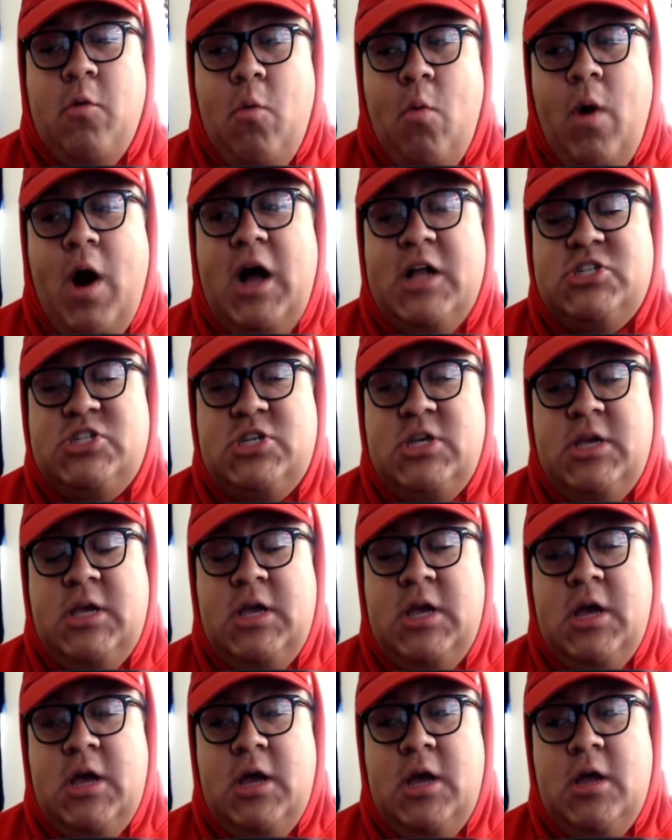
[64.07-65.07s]

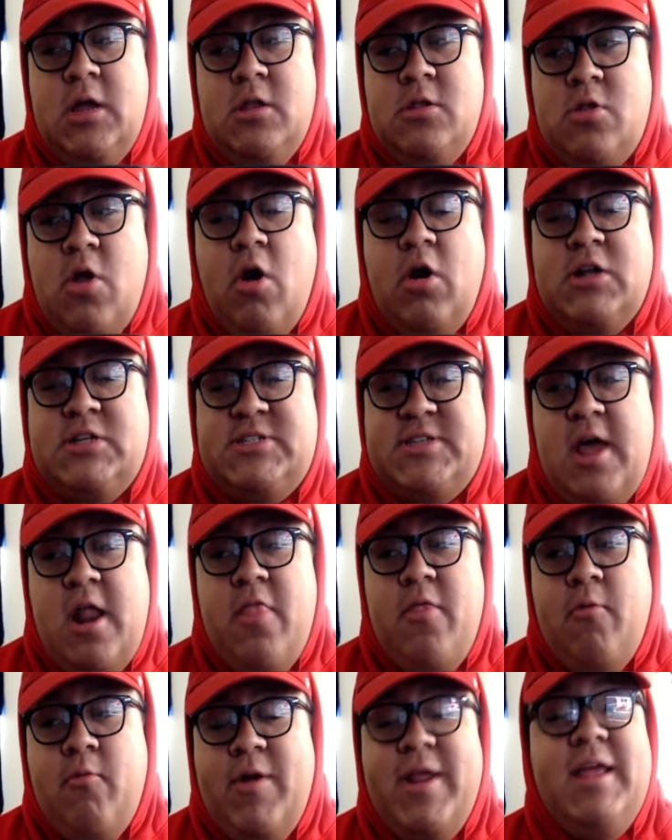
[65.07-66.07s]
watching Dark Side
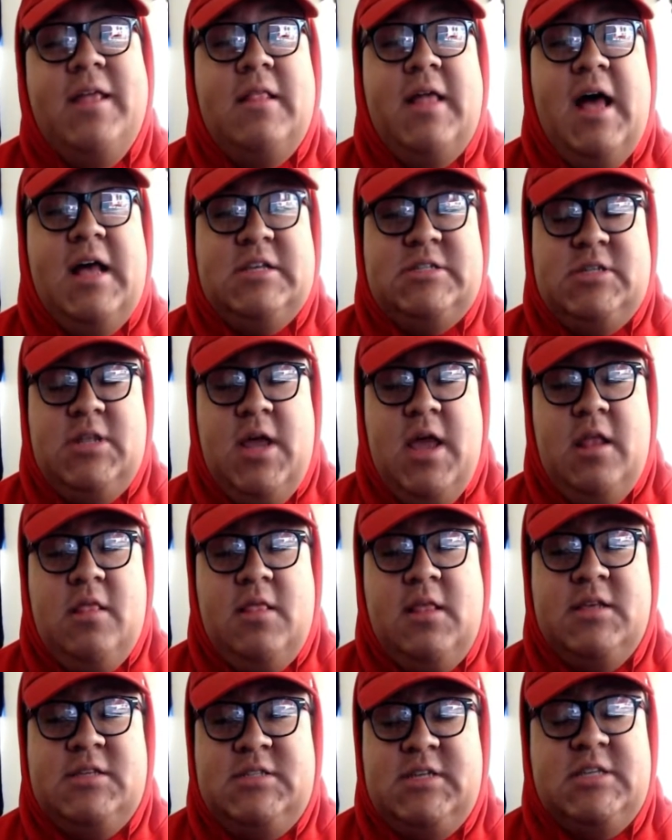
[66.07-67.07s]
of the Ring last night,
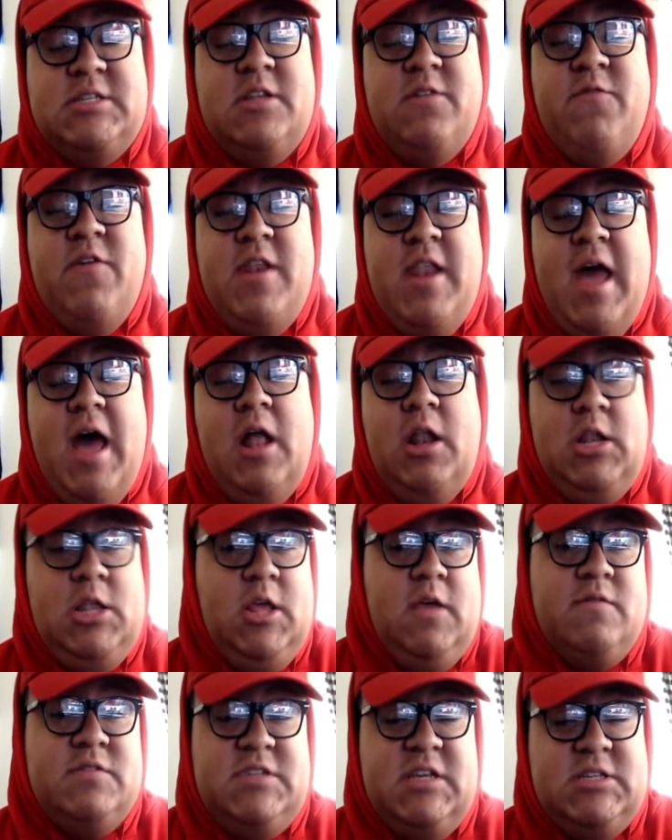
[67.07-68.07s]
the season
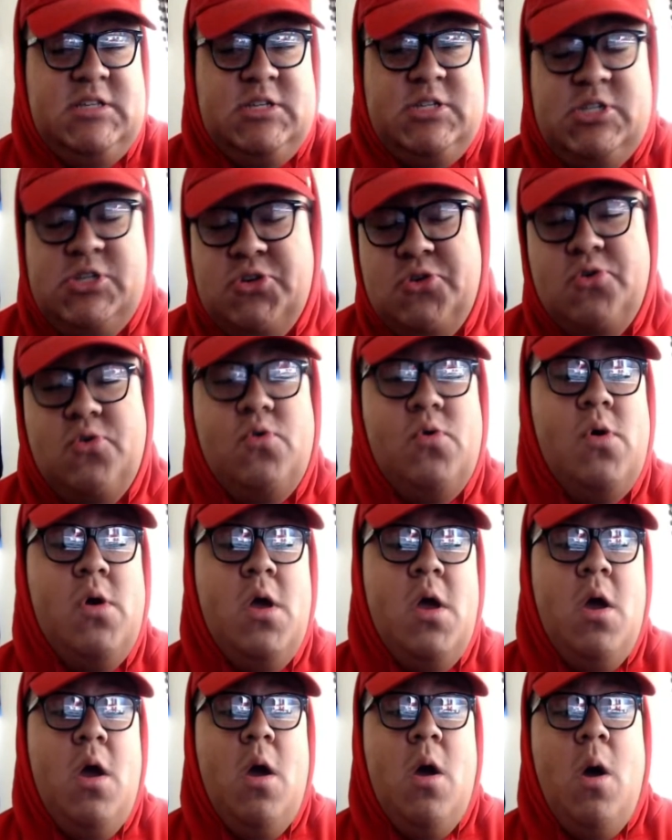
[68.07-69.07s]
finale of season two,
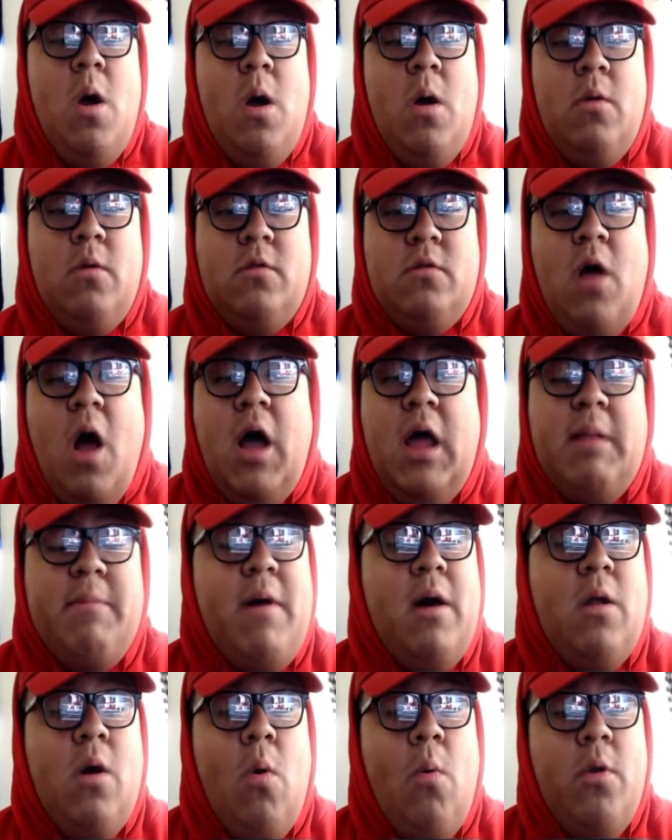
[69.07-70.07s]
talking
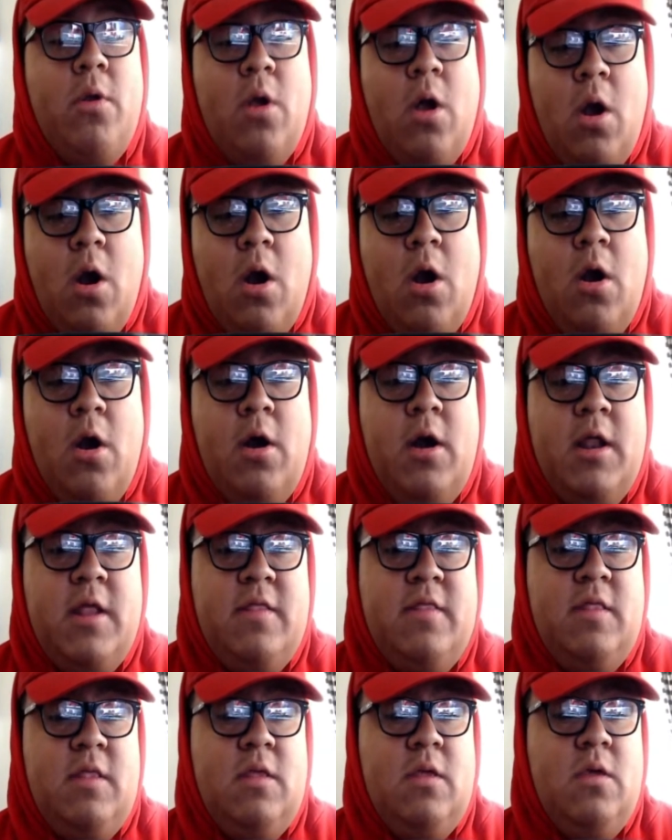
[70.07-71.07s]
about Owen Hart
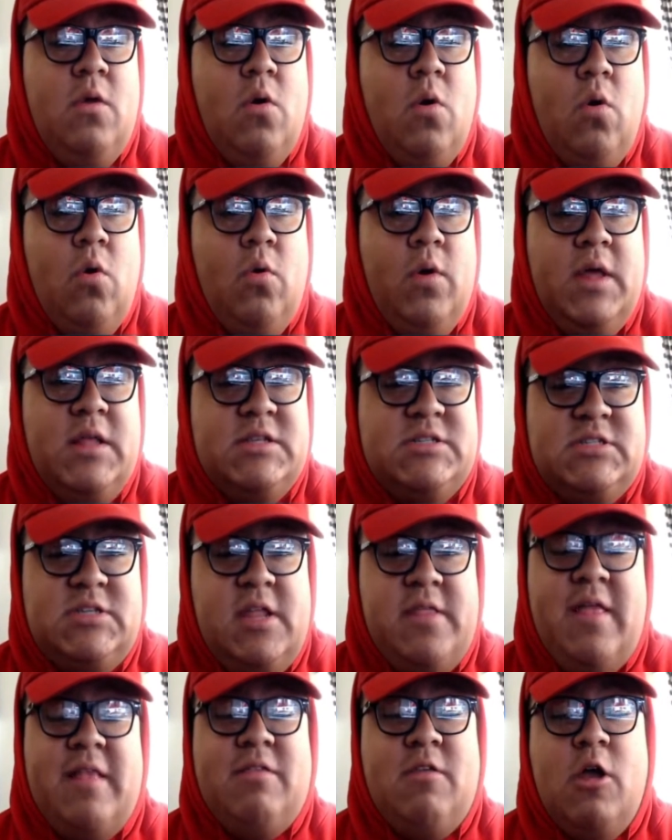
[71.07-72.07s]
and the whole
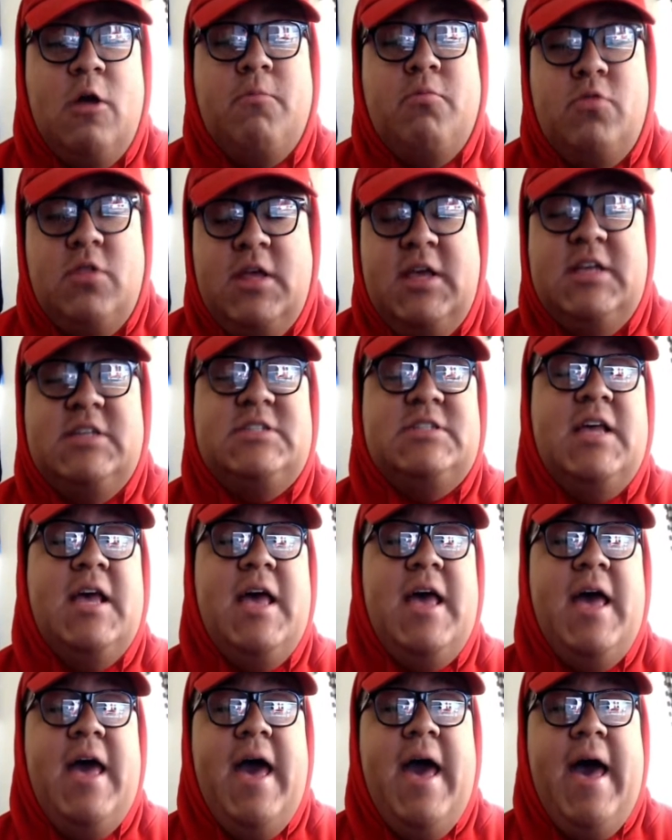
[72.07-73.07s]
incident that took place
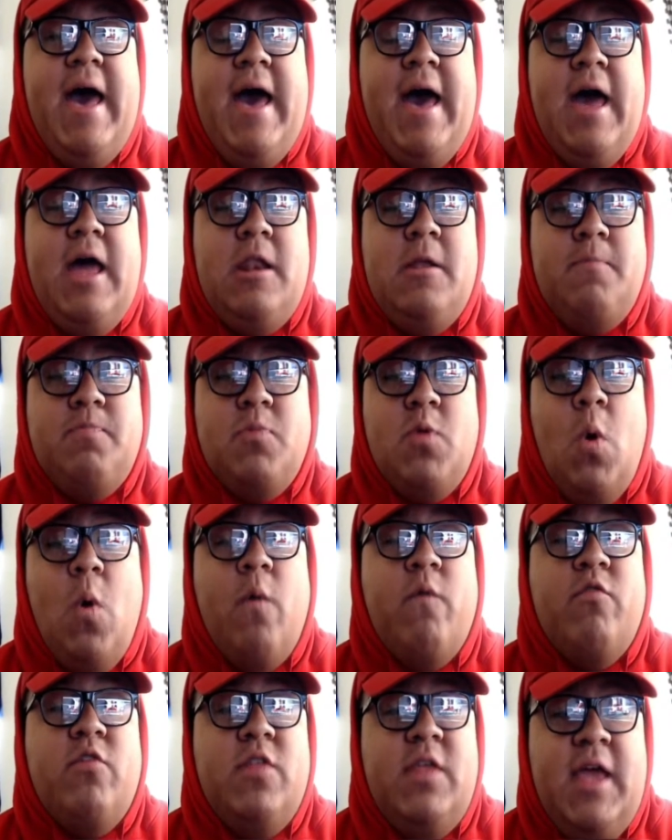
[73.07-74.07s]
at
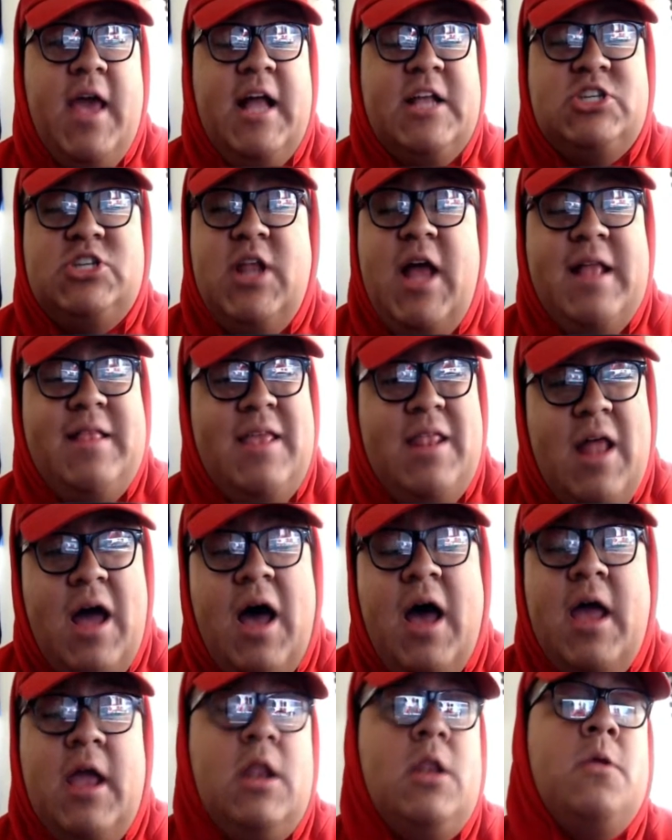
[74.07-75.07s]
Over the Edge
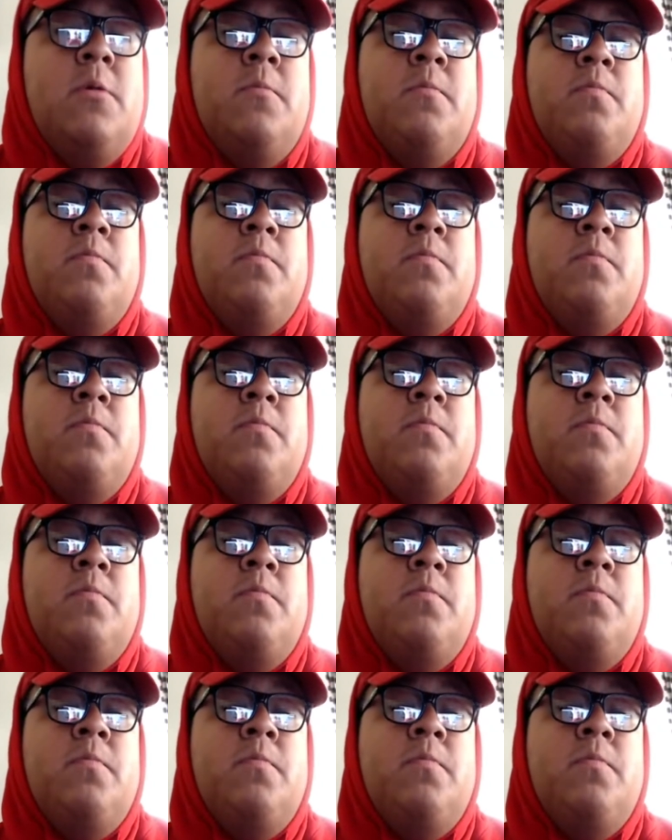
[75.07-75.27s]
99,